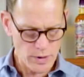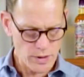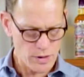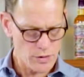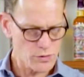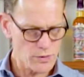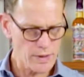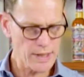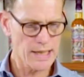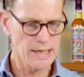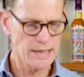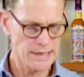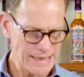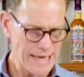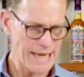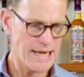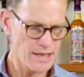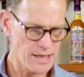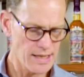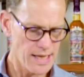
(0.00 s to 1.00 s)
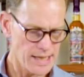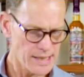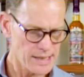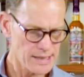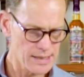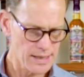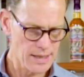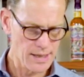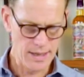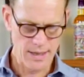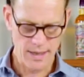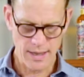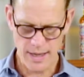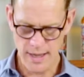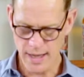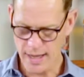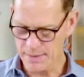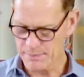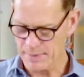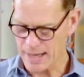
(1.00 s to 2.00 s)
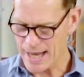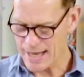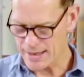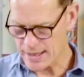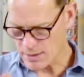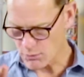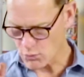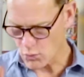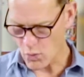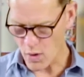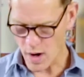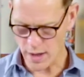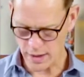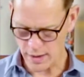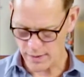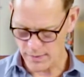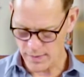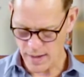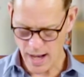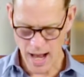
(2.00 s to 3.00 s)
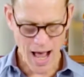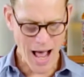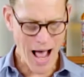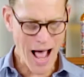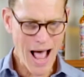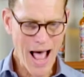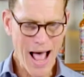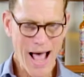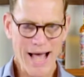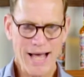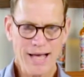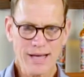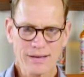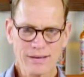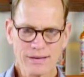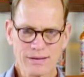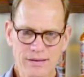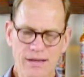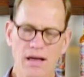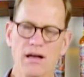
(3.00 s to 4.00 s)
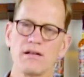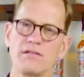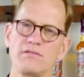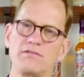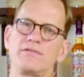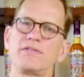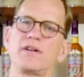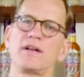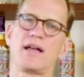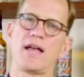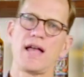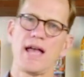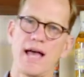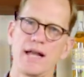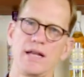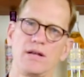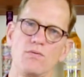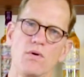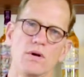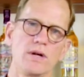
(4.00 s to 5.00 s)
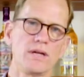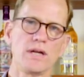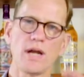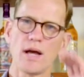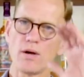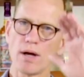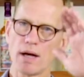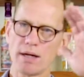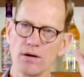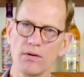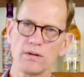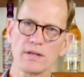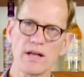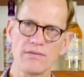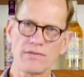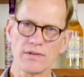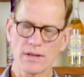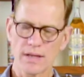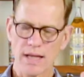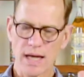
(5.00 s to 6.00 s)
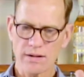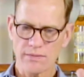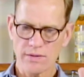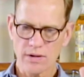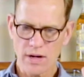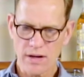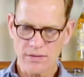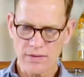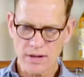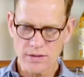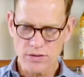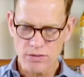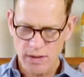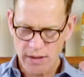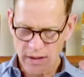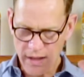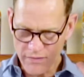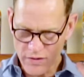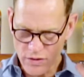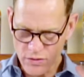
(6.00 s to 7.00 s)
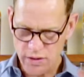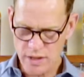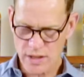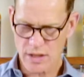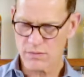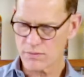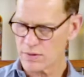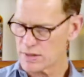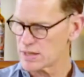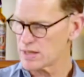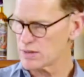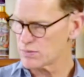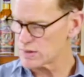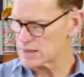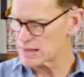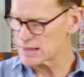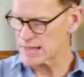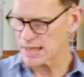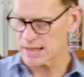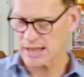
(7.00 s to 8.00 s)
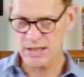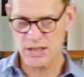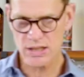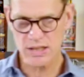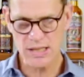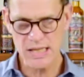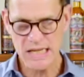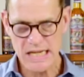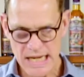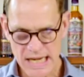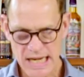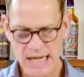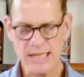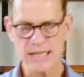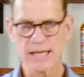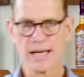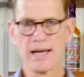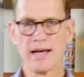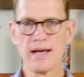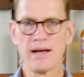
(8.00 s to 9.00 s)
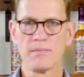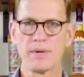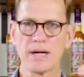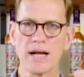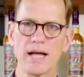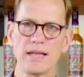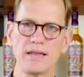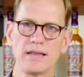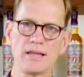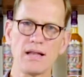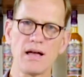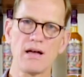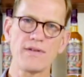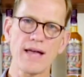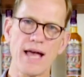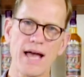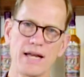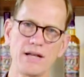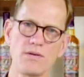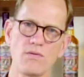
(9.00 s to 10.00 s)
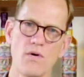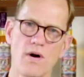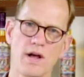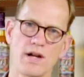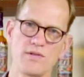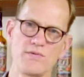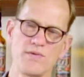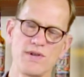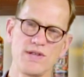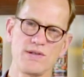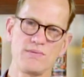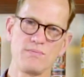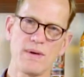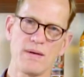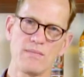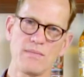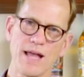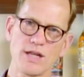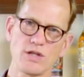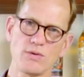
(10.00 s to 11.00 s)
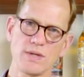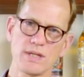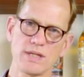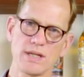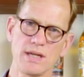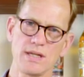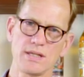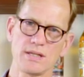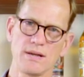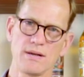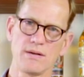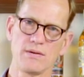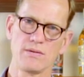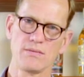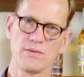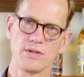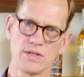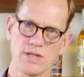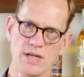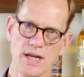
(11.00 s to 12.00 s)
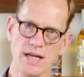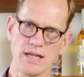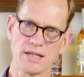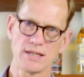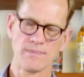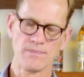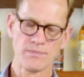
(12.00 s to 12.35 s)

you're drinking like this. And then water. I love adding water. Now, I know a lot of you out there love to drink your whiskeys like this neat, but I love adding water when you match whiskeys with cheese,